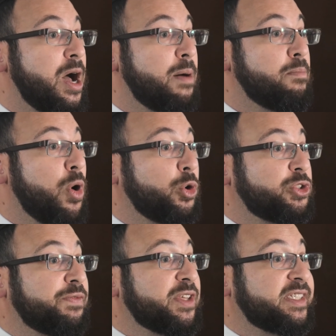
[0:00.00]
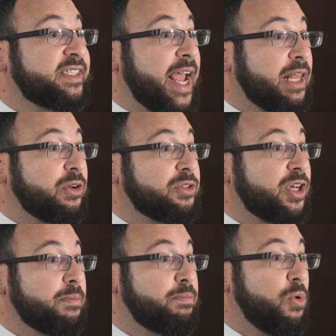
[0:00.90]
Most of the sailors
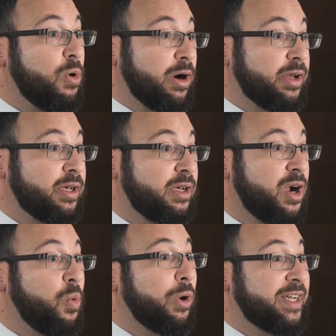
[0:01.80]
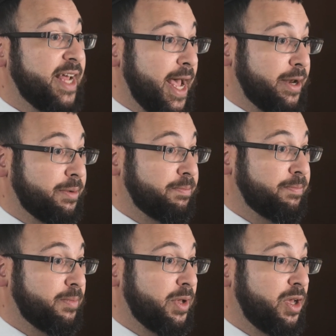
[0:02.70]
aboard were dead.
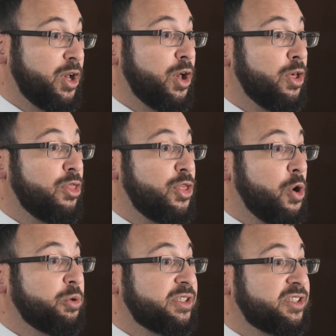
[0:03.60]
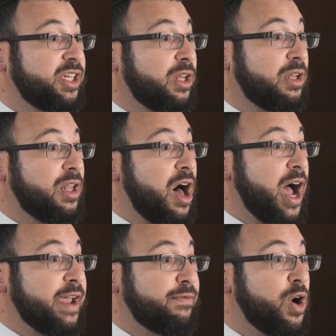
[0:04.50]
Those still
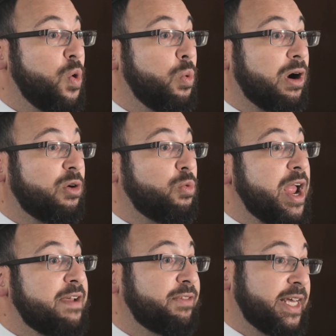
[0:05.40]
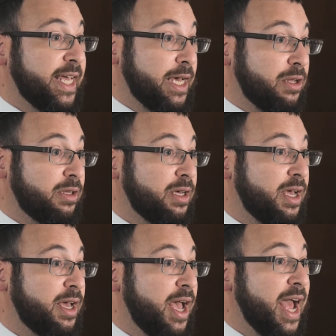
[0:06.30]
alive were gravely ill
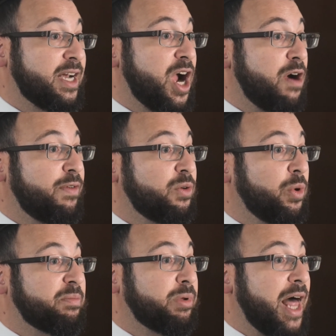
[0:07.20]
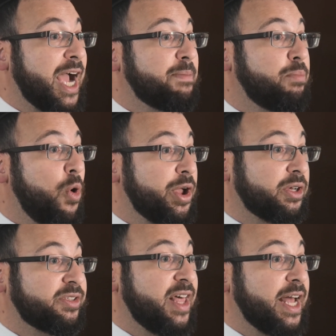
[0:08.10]
and covered with black
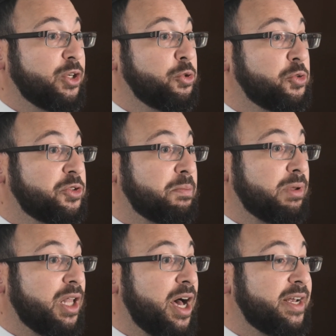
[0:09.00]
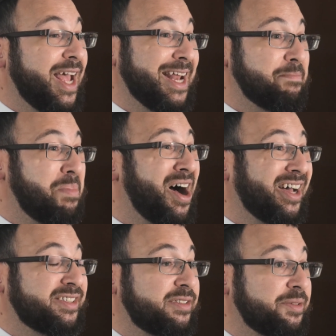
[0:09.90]
boils that oozed blood and
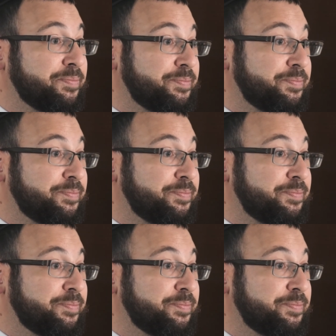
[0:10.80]
pus.